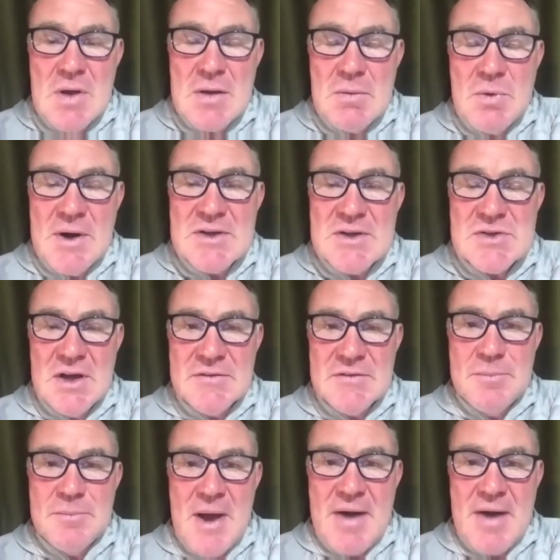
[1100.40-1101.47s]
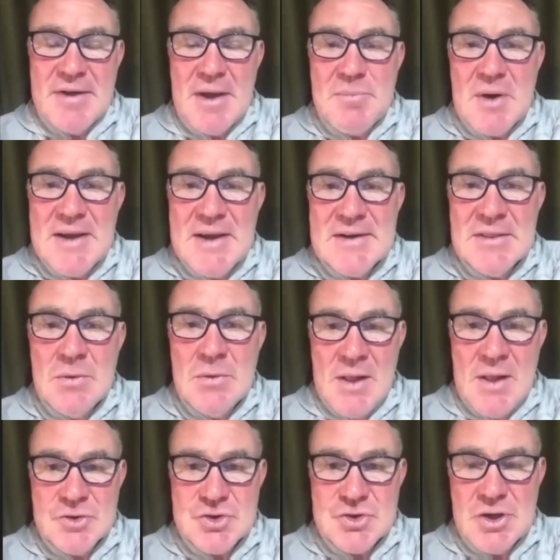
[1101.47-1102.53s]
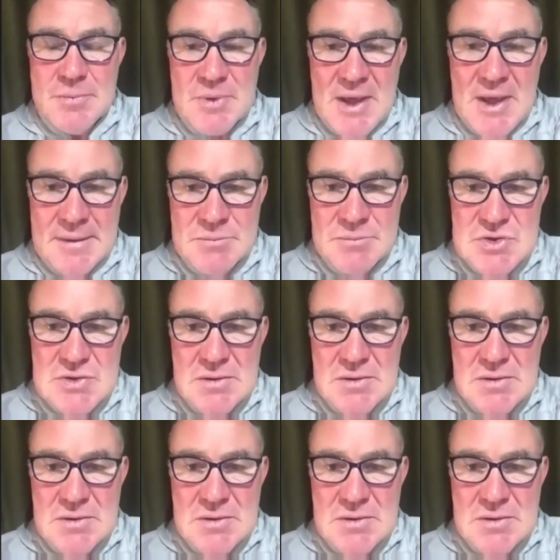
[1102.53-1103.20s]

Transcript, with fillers: I signed for Barry, I played in the Welsh Cup games.